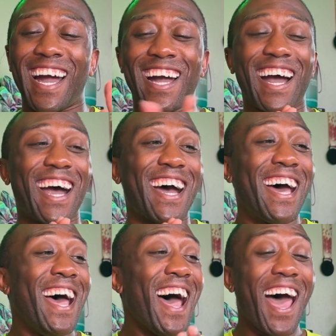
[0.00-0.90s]

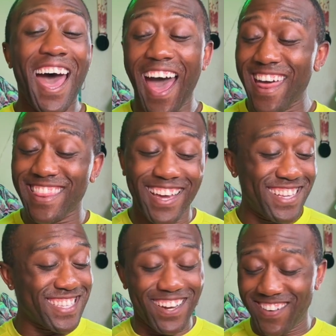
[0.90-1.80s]
I think
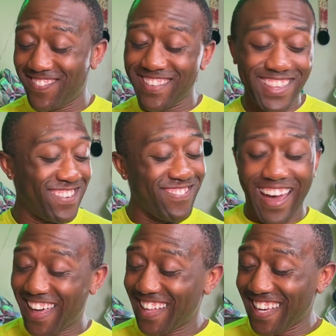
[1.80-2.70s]
it's going really
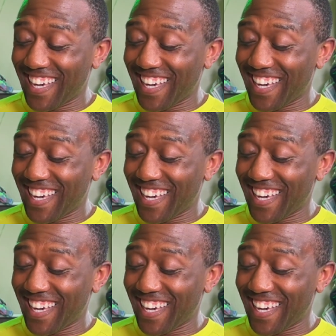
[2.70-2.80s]
well.